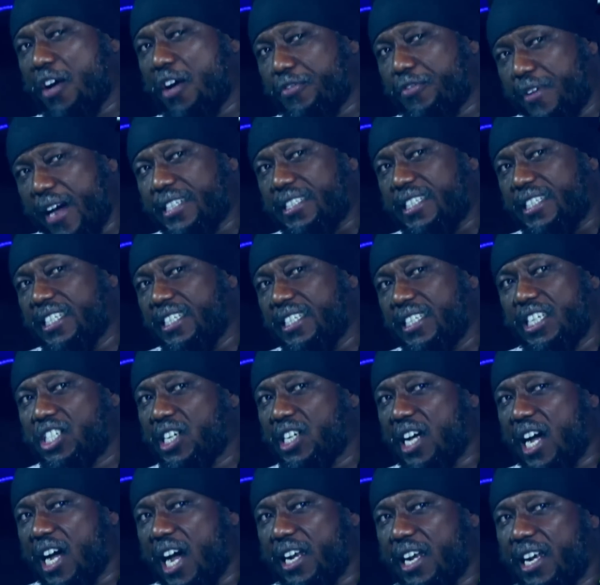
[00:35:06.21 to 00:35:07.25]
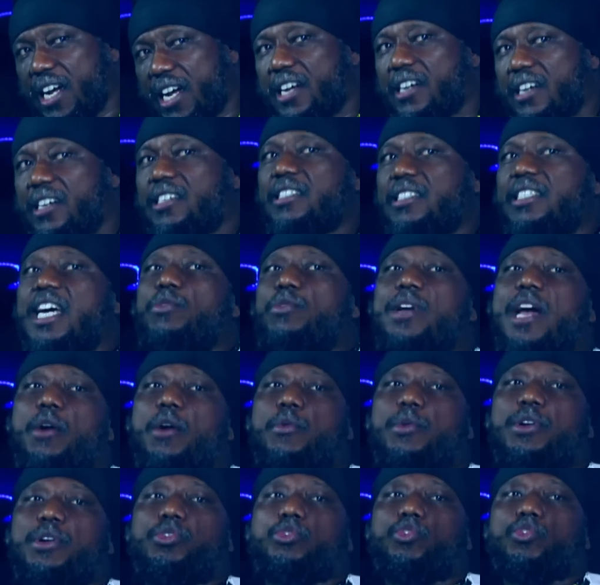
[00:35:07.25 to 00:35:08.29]
are fighting each other, then we
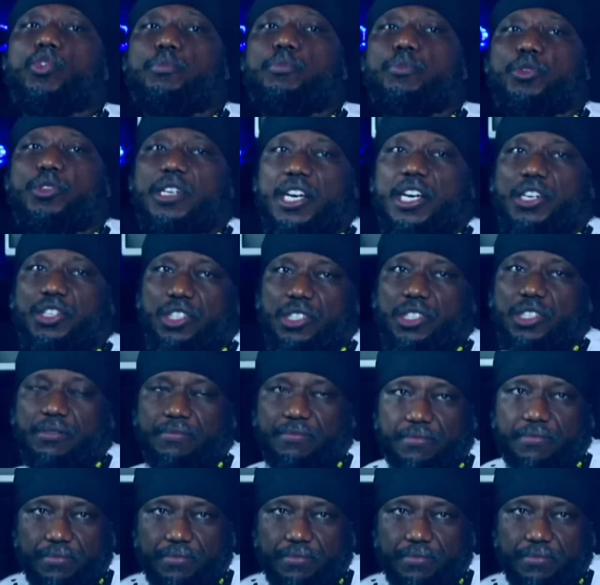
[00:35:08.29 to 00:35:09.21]
are with no protection.